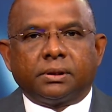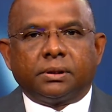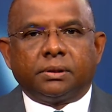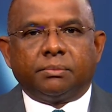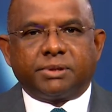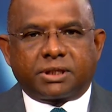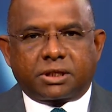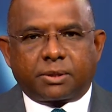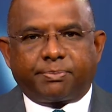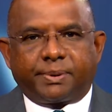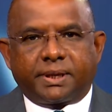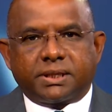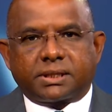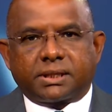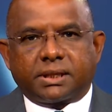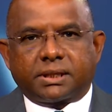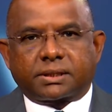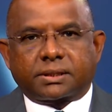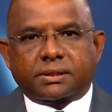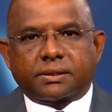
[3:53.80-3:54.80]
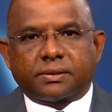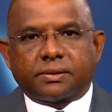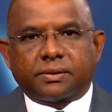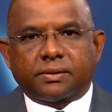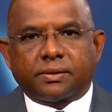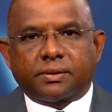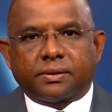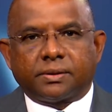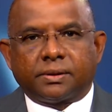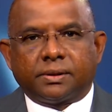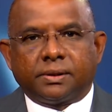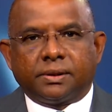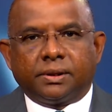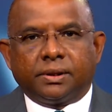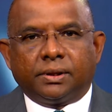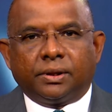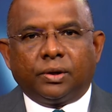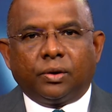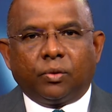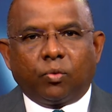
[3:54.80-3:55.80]
Mr. President,
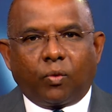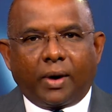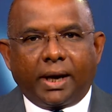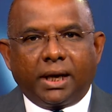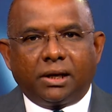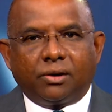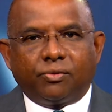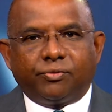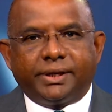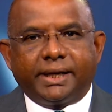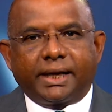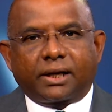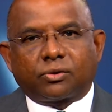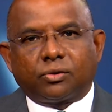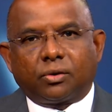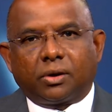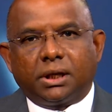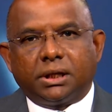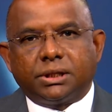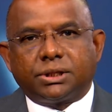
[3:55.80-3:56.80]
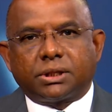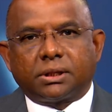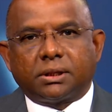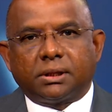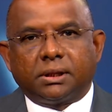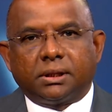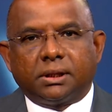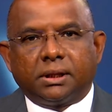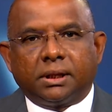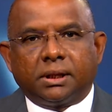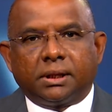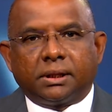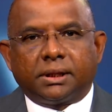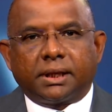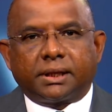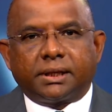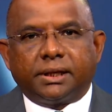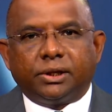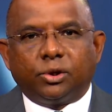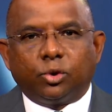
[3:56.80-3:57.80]
while we acknowledge
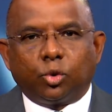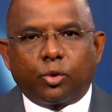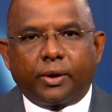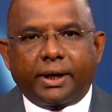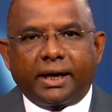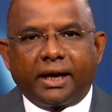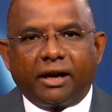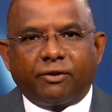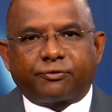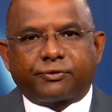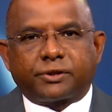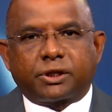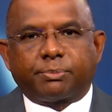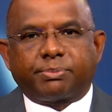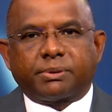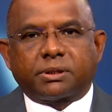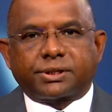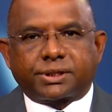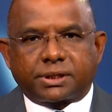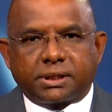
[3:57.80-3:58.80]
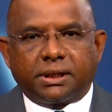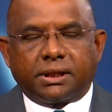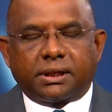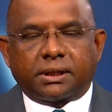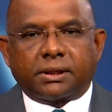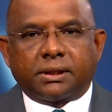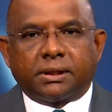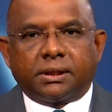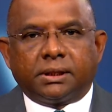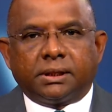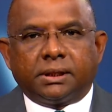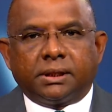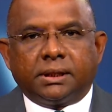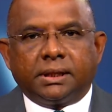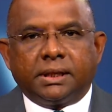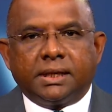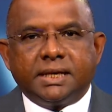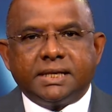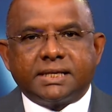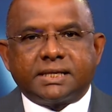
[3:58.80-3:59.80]
that the UNFCCC
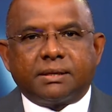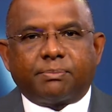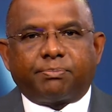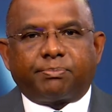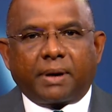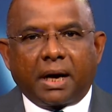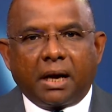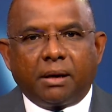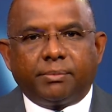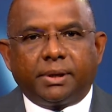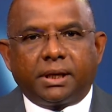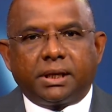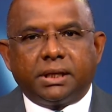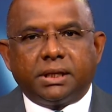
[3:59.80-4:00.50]
is the primary